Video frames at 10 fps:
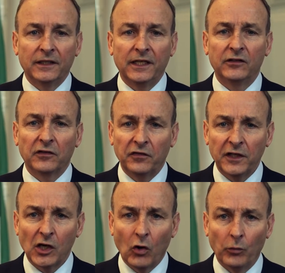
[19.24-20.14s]
It is a
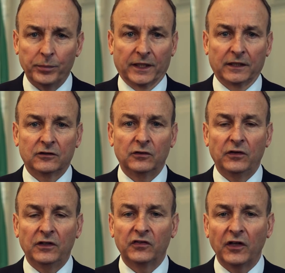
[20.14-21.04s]
fitting opening to
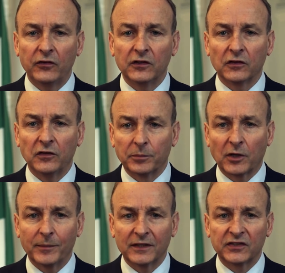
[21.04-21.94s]
the series of
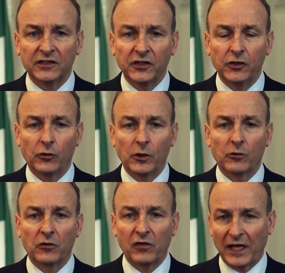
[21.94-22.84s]
upcoming centenary
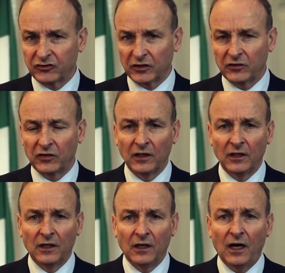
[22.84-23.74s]
reflections
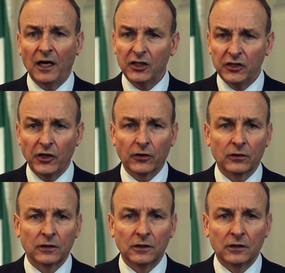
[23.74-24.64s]
on a year
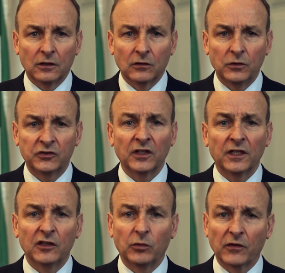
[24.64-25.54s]
which
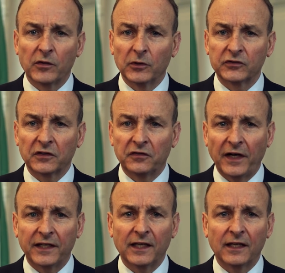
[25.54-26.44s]
is one of the most
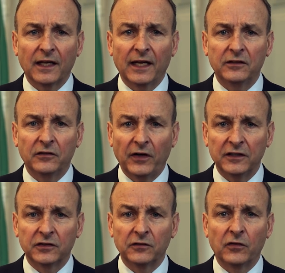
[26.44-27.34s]
defining and
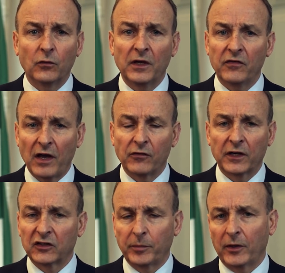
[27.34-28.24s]
divisive we have ever
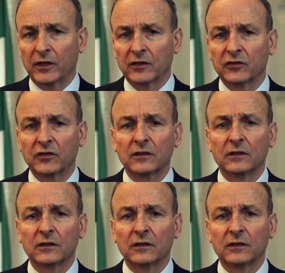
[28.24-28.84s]
experienced.